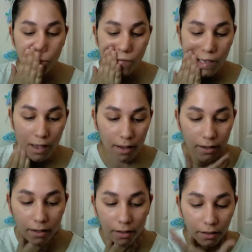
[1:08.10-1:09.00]

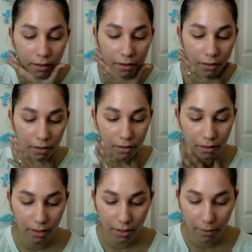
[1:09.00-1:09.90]
Okay.
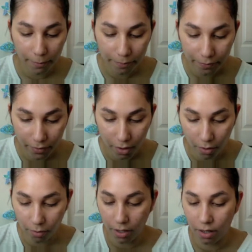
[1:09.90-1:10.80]

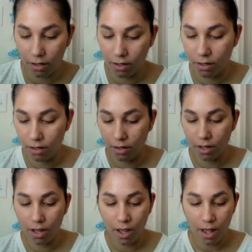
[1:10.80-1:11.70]
Okay.
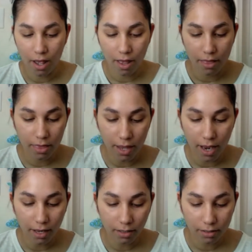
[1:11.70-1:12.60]

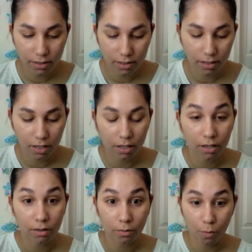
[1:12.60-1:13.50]
Next,
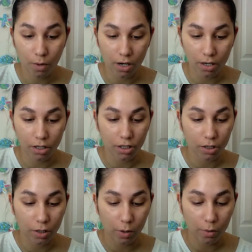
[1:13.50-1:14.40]
we are going to
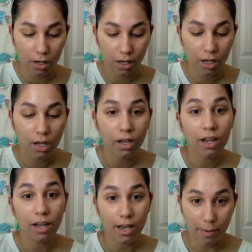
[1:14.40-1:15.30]
do
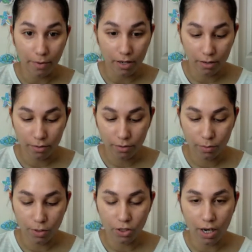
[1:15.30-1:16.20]

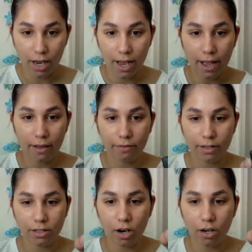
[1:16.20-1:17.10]
eyebrows, which I have,
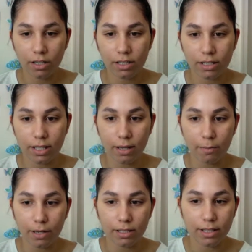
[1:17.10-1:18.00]
it's hard to see,
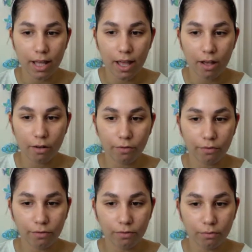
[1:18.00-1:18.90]
but it's the
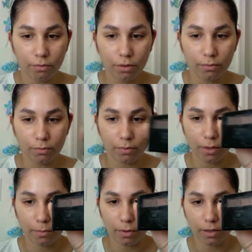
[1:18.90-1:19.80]
e.l.f. Whoop, why
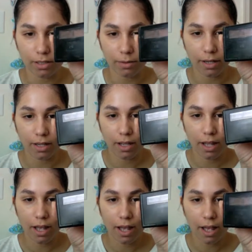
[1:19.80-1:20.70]
am I going this way?
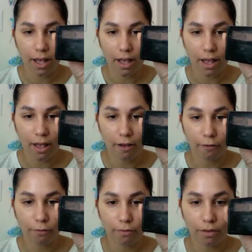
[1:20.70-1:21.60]

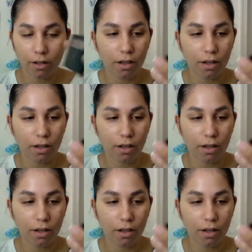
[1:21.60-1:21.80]
e.l.f.